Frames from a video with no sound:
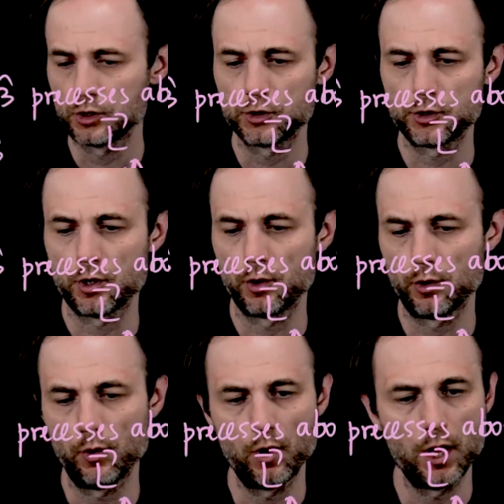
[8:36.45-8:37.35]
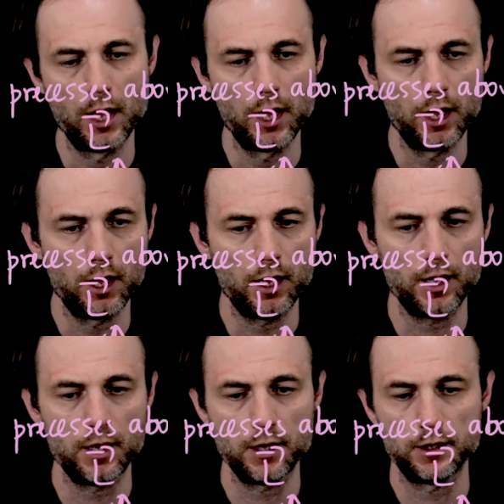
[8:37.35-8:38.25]
So
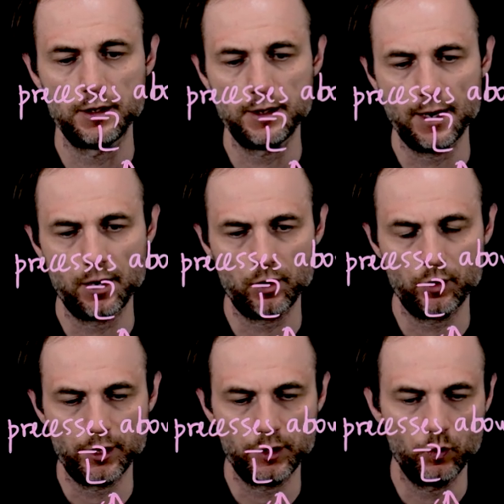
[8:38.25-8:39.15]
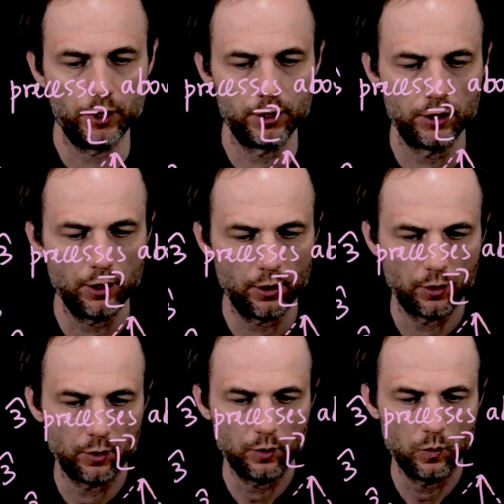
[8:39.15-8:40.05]
now that we
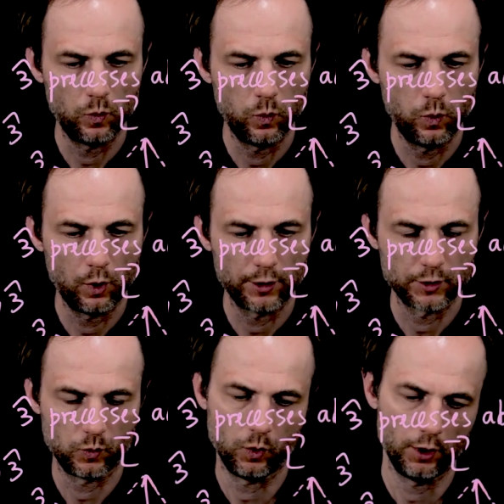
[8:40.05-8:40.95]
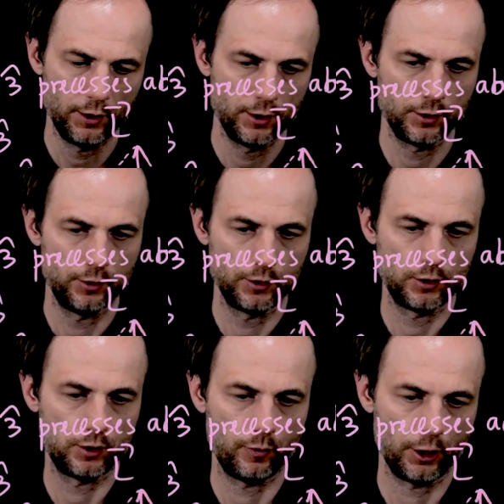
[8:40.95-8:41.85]
know what is what, so
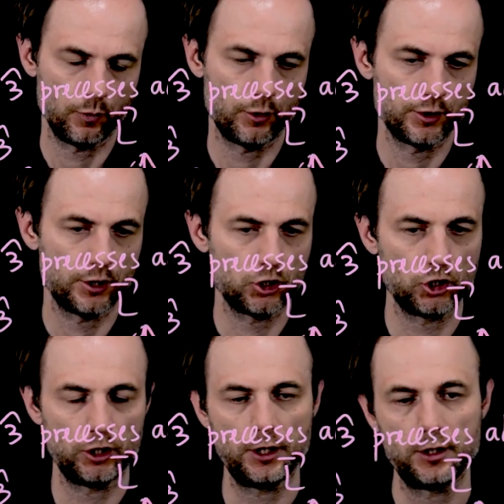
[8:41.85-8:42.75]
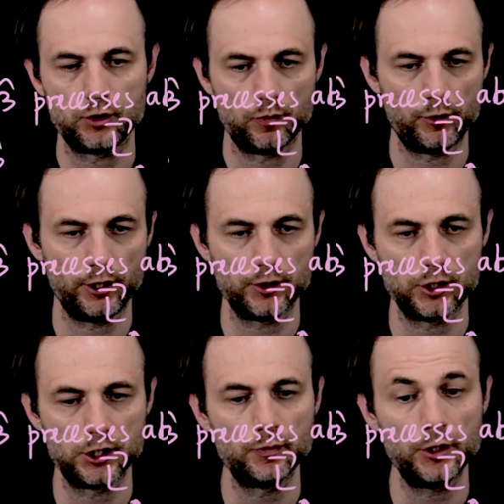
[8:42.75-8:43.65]
this is omega precession, that is omega
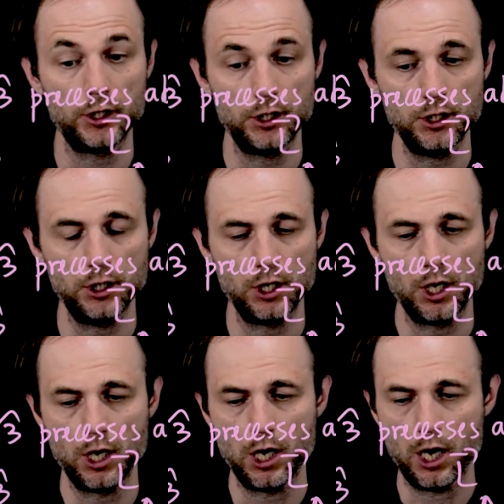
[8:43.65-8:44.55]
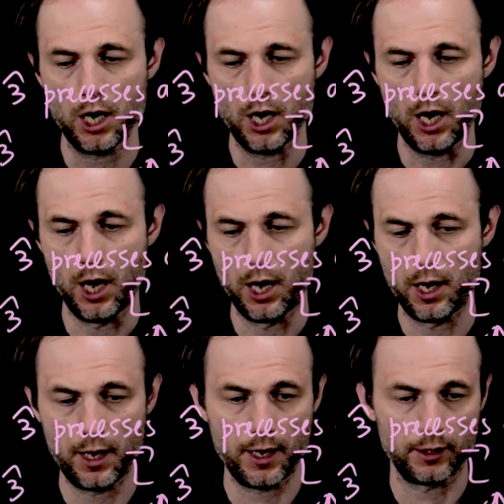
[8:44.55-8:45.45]
spin,
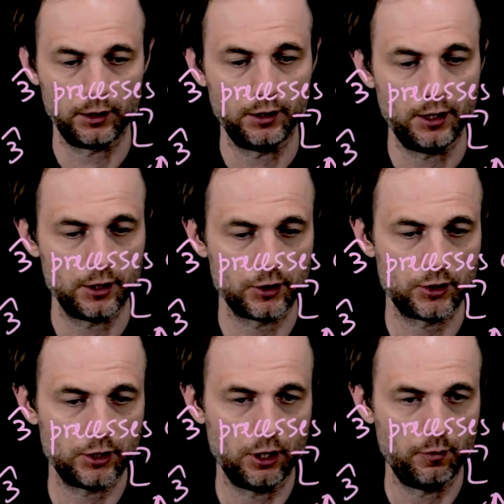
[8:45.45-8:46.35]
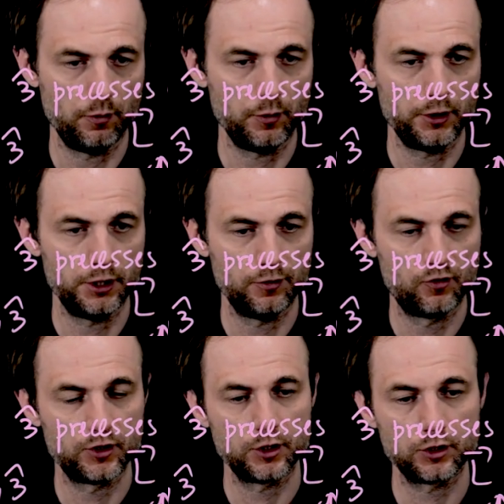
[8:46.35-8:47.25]
and their sum
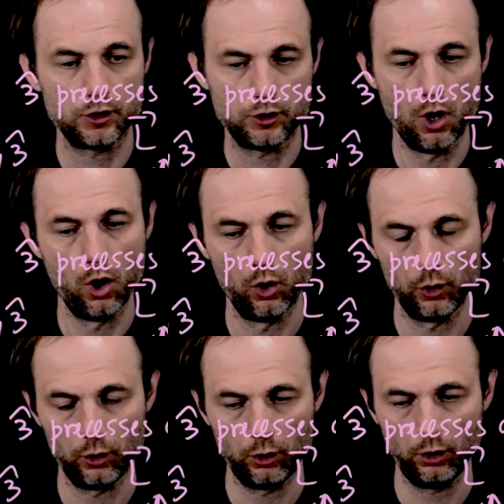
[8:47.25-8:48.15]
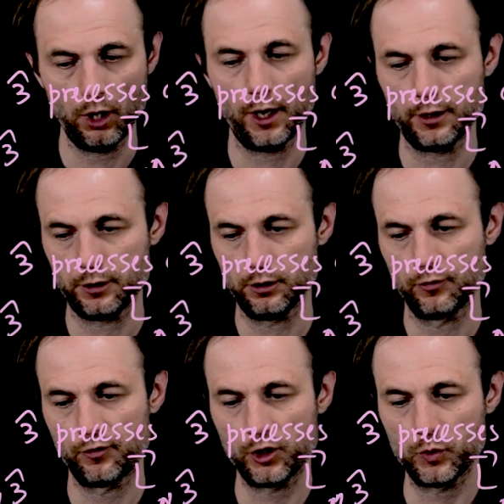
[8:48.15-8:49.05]
gives us the total
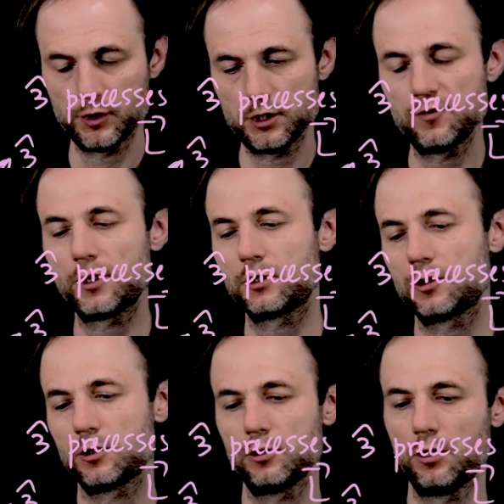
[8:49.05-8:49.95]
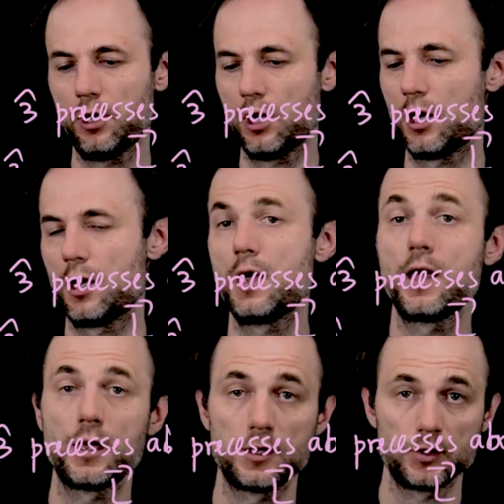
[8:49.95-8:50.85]
angular frequency vector,
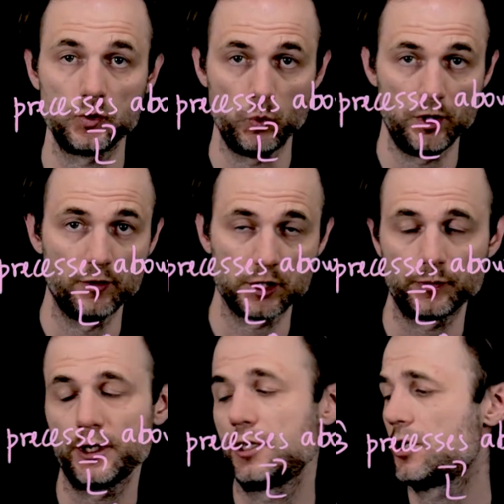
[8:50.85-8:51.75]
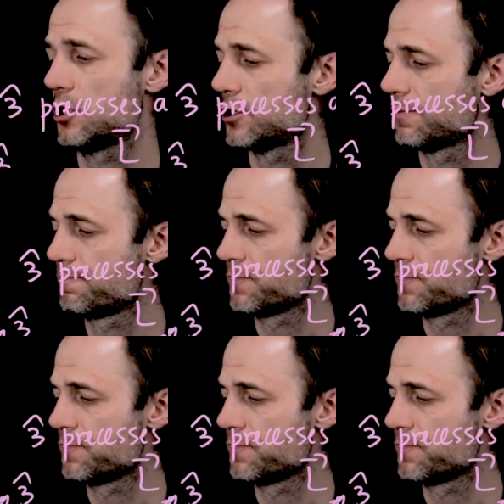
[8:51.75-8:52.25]
as we've explained here.